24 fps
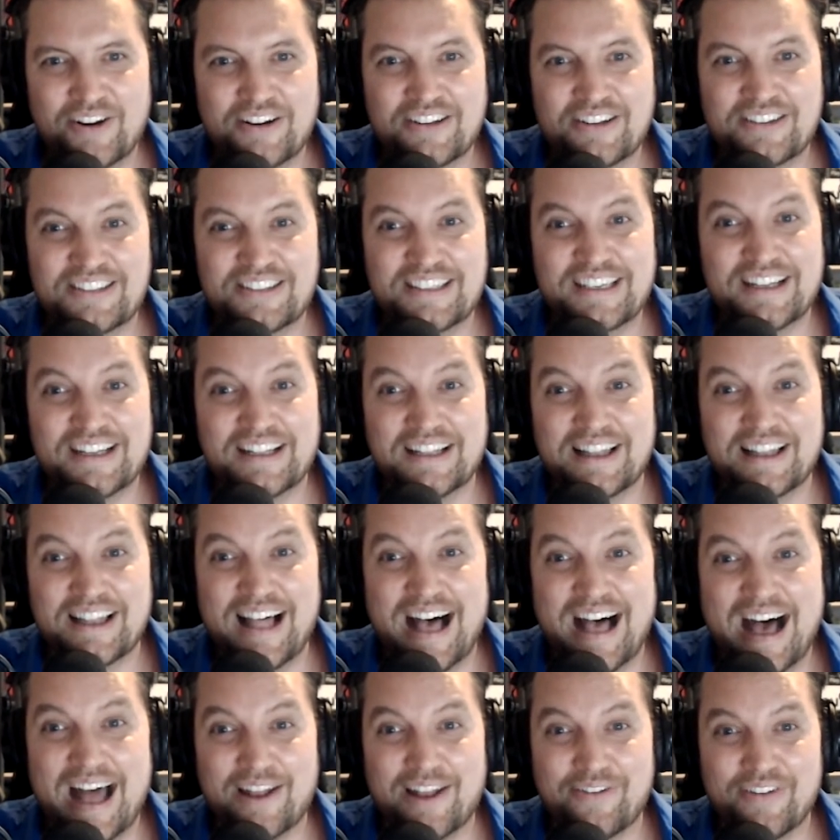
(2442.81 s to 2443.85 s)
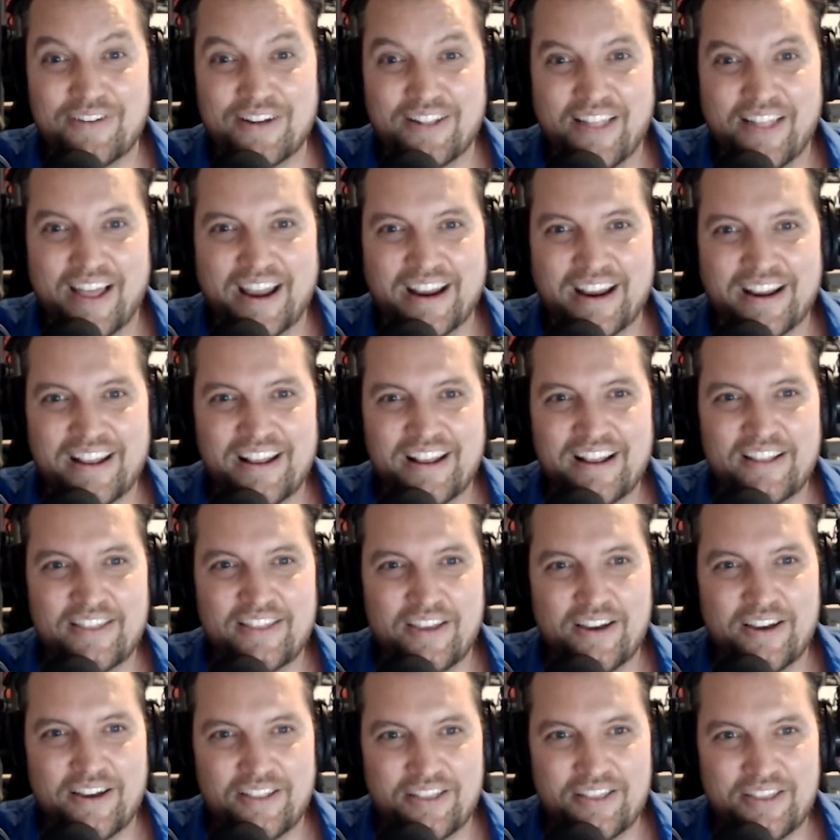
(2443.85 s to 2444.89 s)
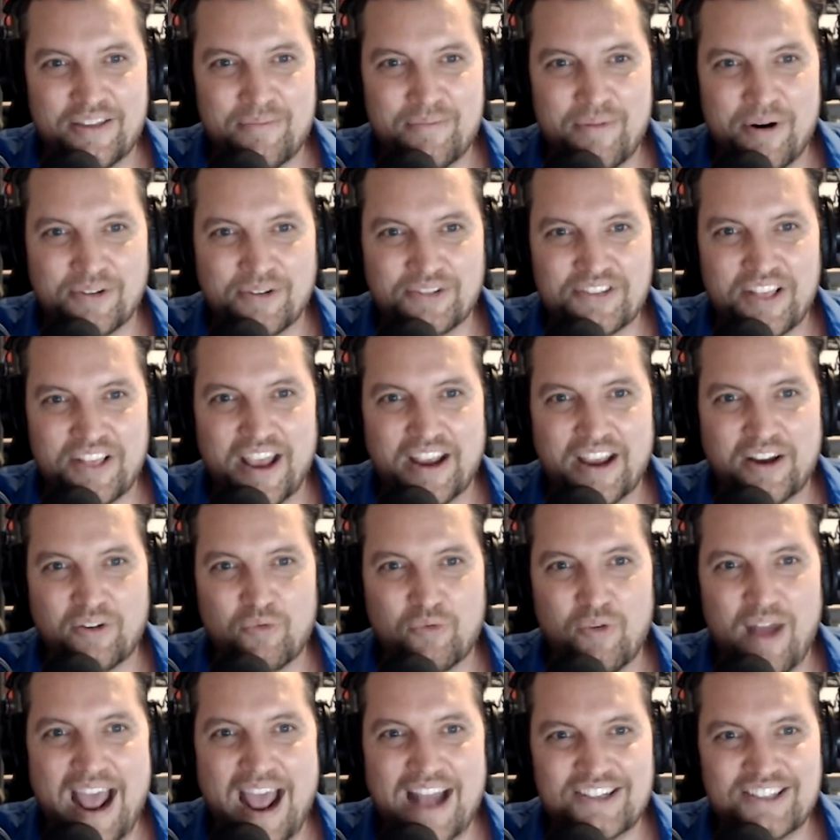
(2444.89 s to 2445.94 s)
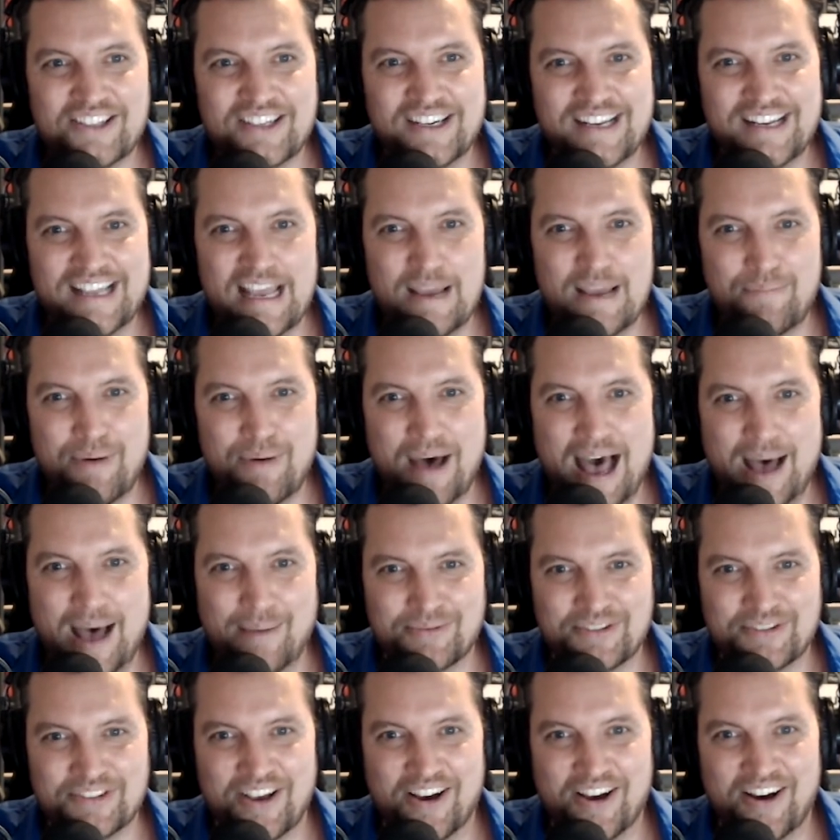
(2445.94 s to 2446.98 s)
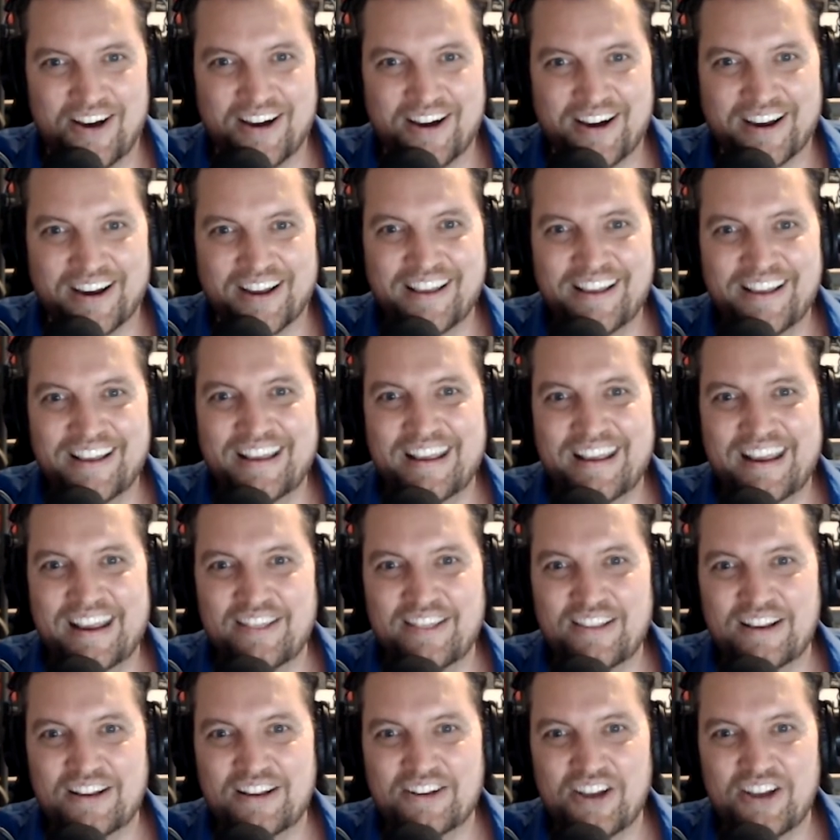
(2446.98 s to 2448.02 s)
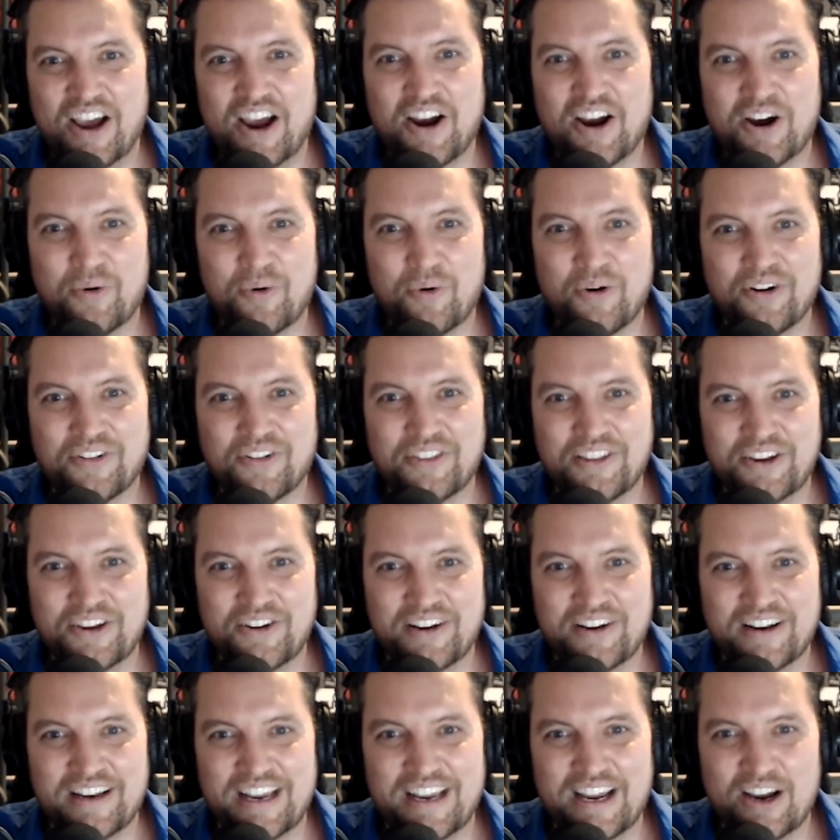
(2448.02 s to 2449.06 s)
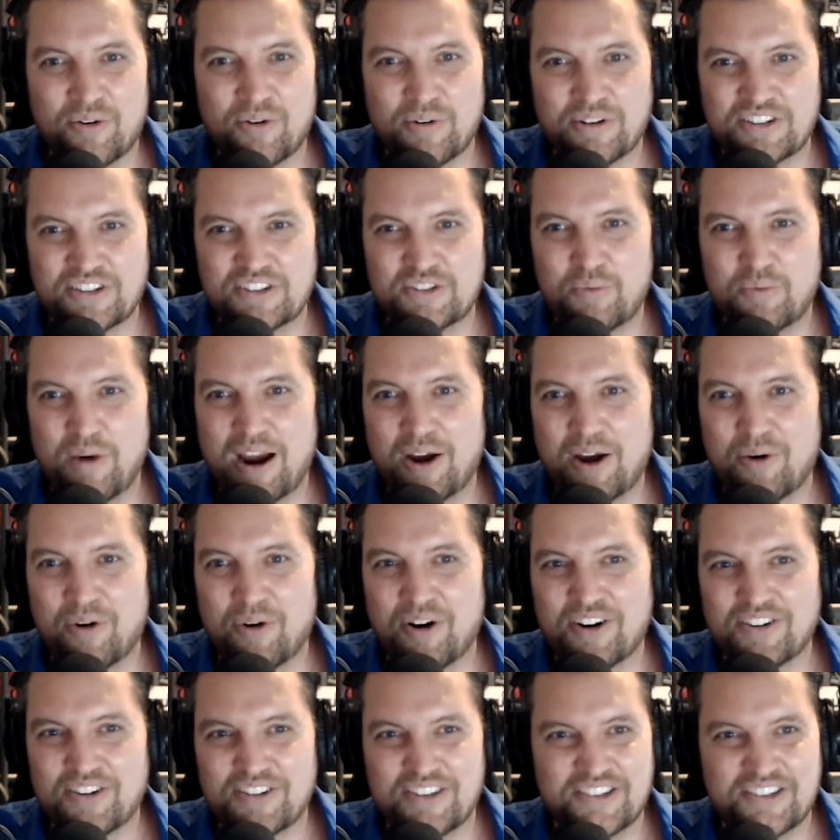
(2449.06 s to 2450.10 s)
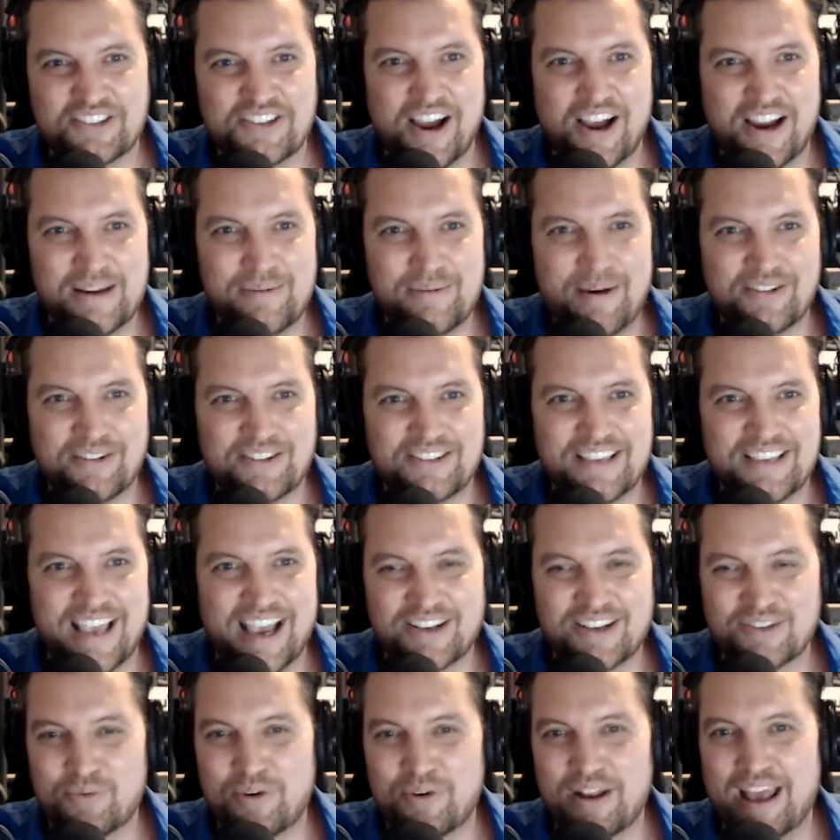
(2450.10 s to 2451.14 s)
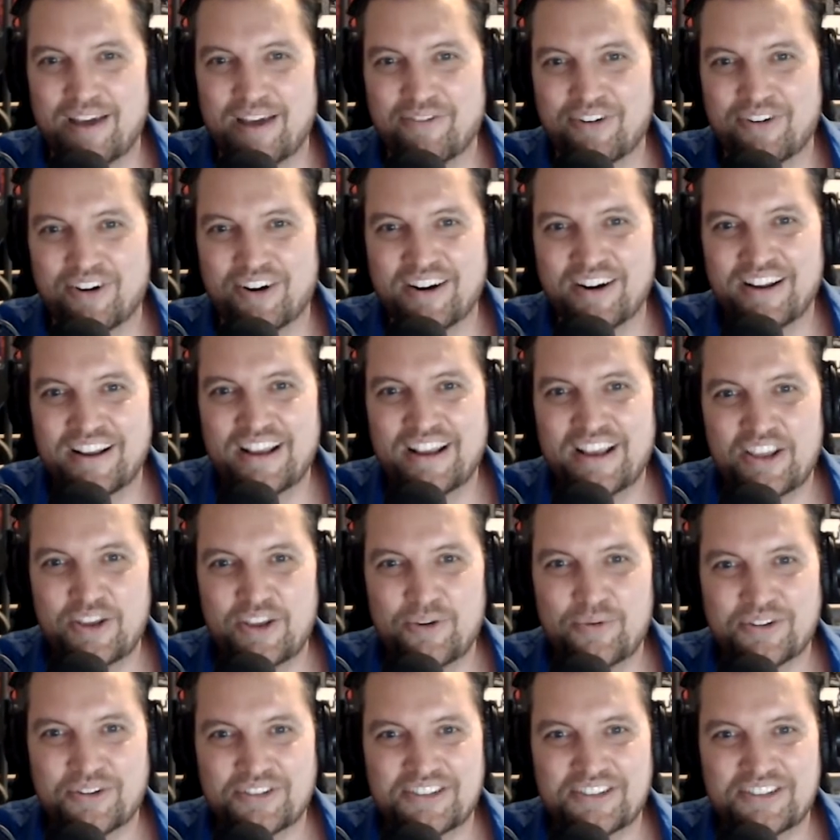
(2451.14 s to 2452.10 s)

And you can see a lot of it, like the most like ratchet hip hop song in the entire world that you can hear with swear words, is talking about sex, whatever.